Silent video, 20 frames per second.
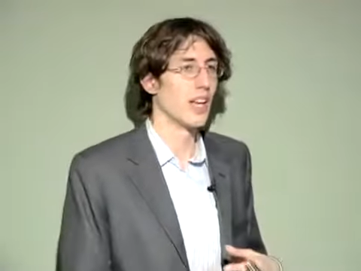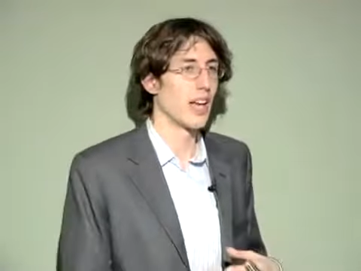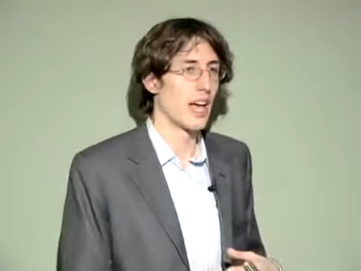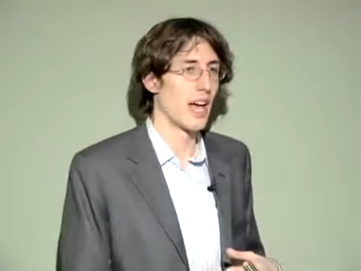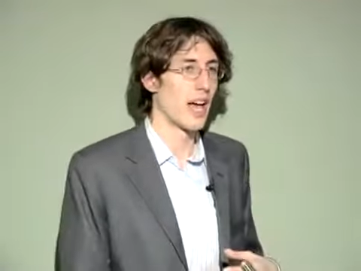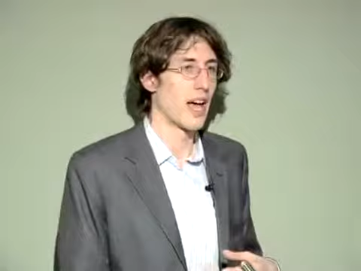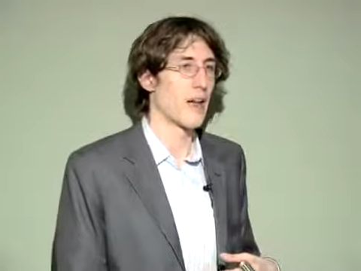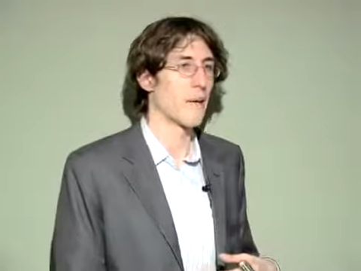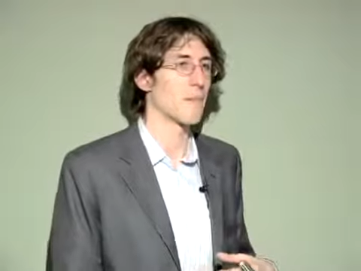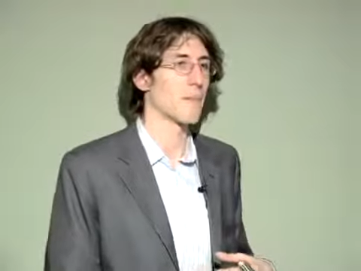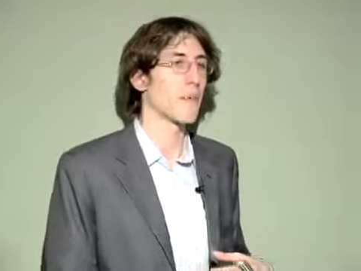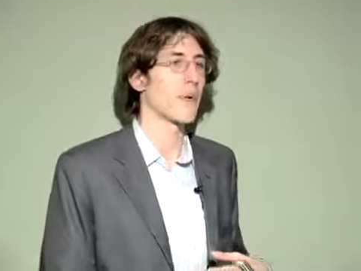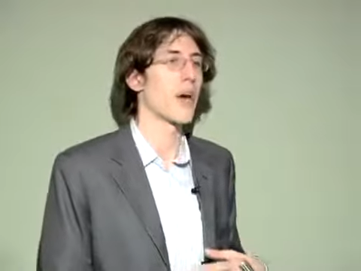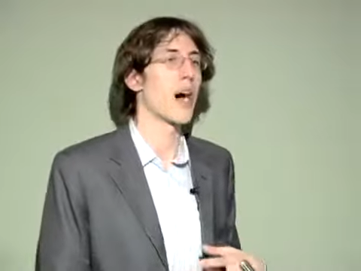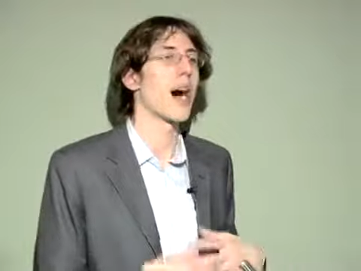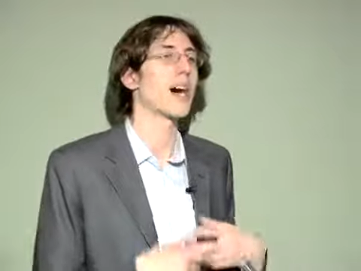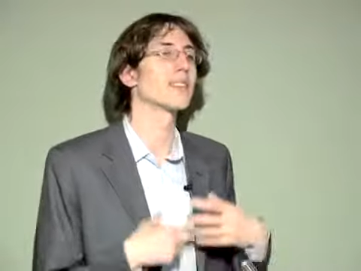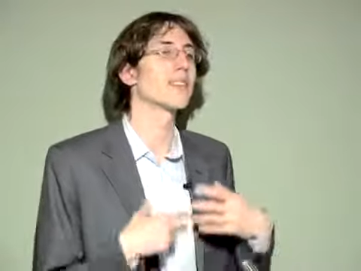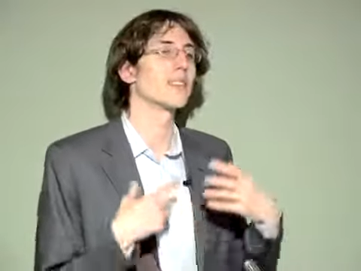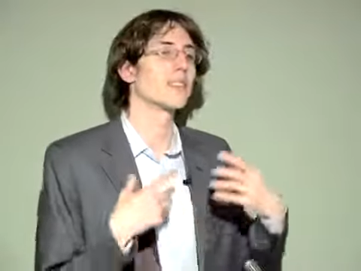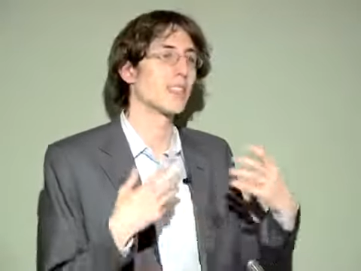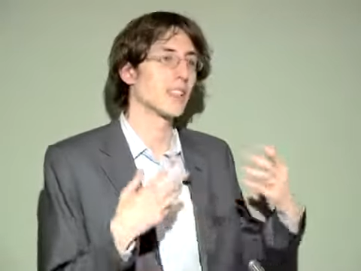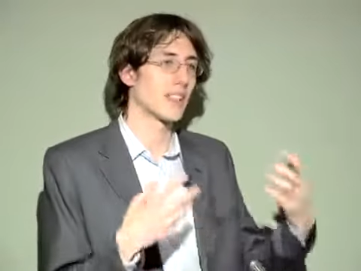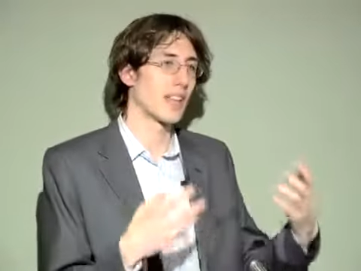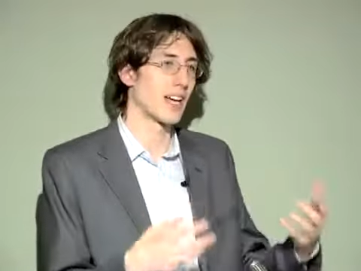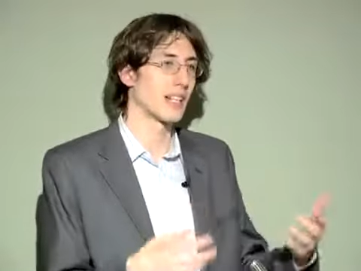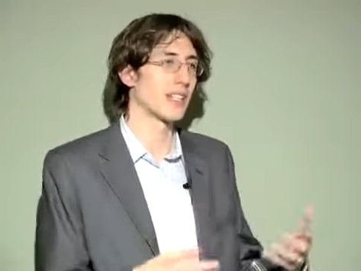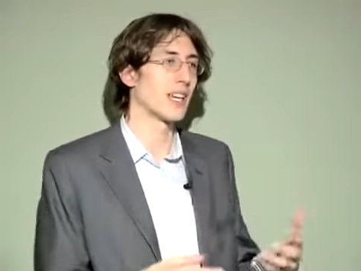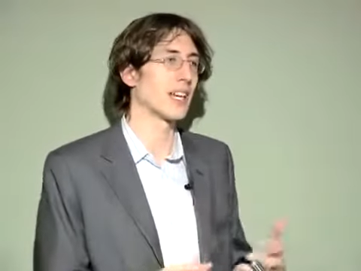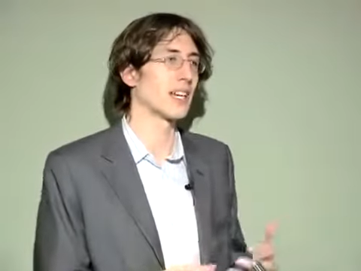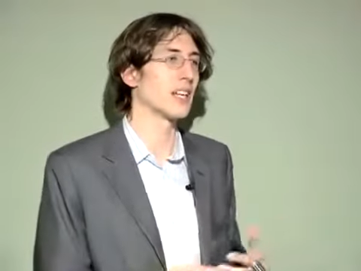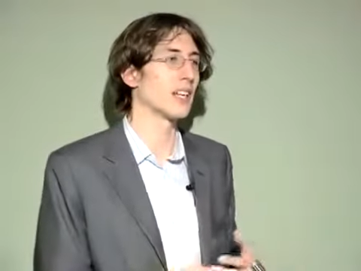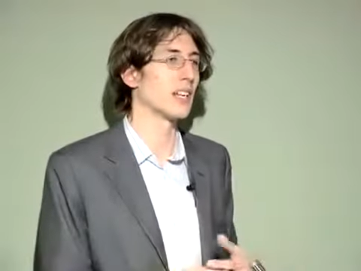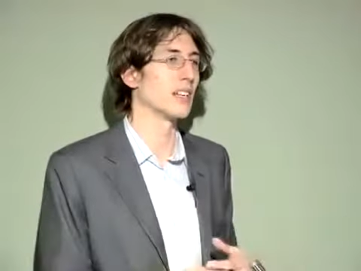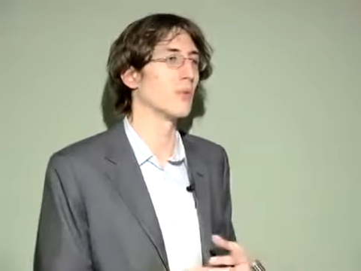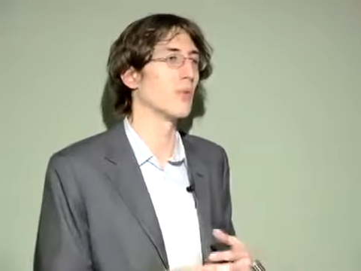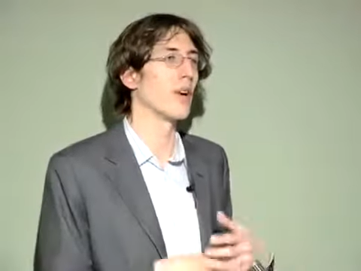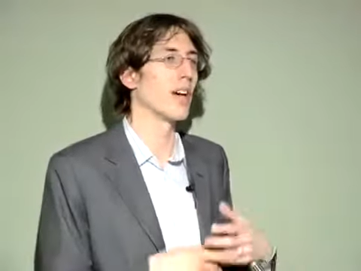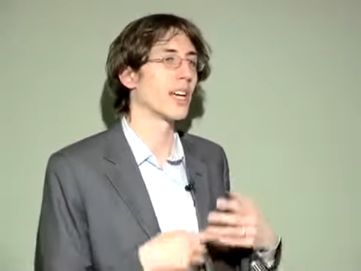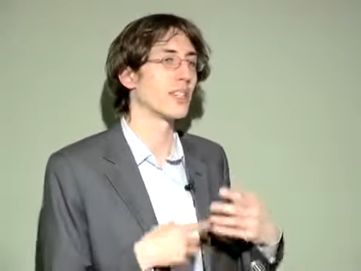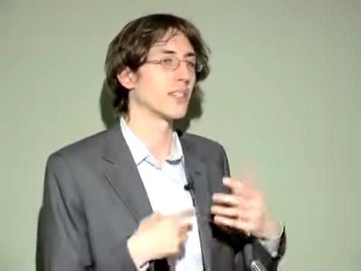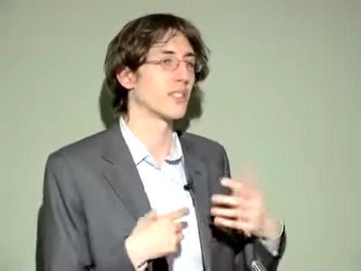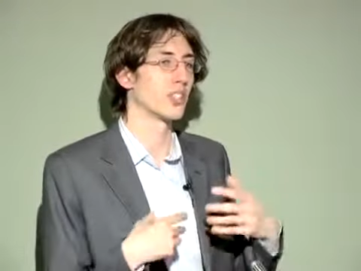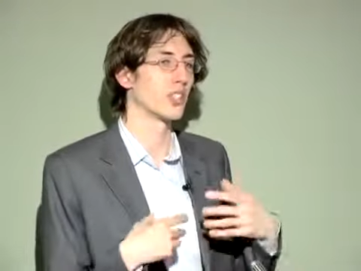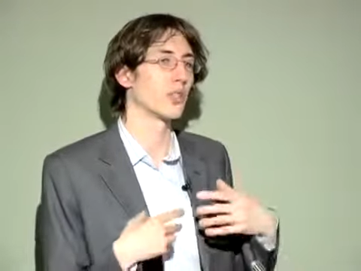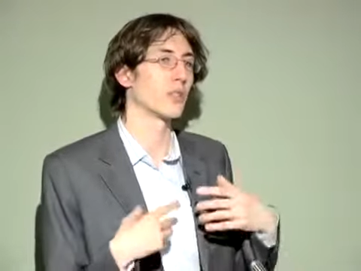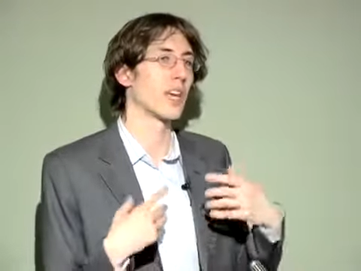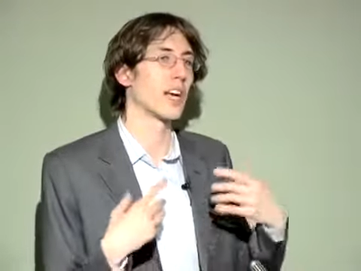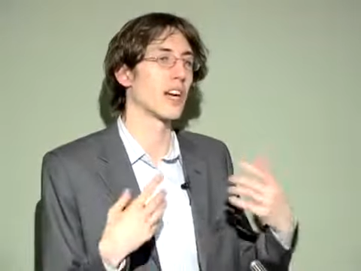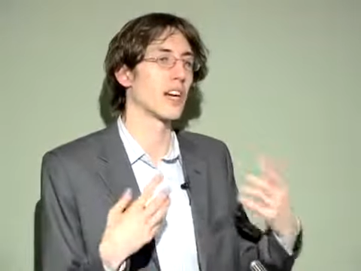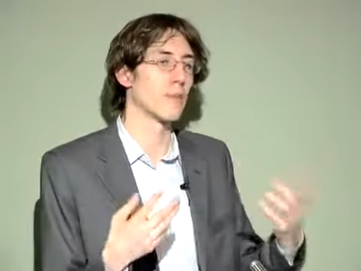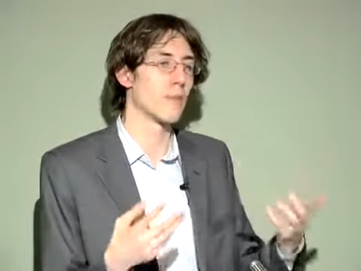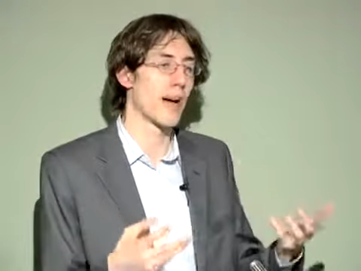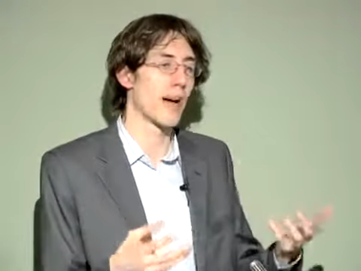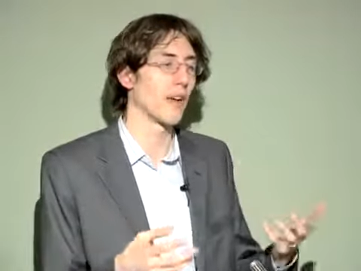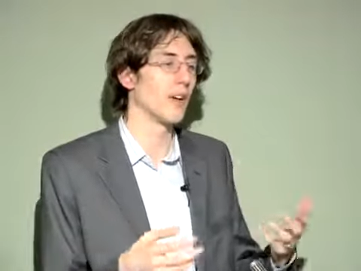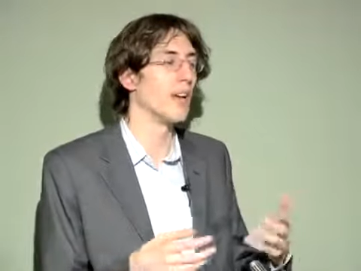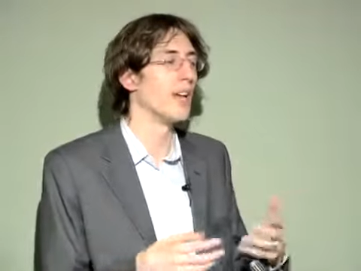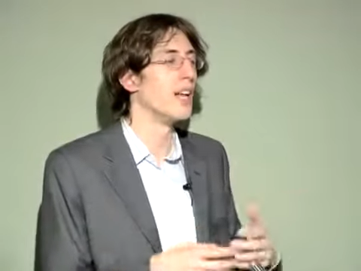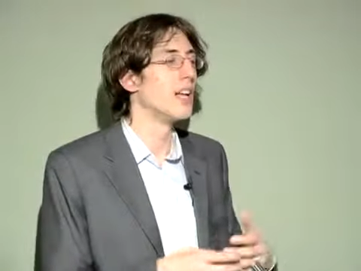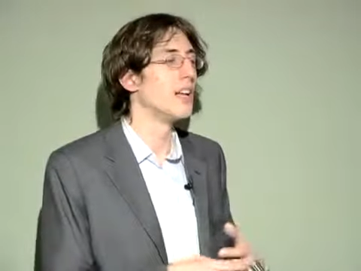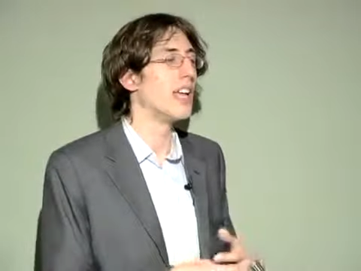and processing that data in ways that you care about.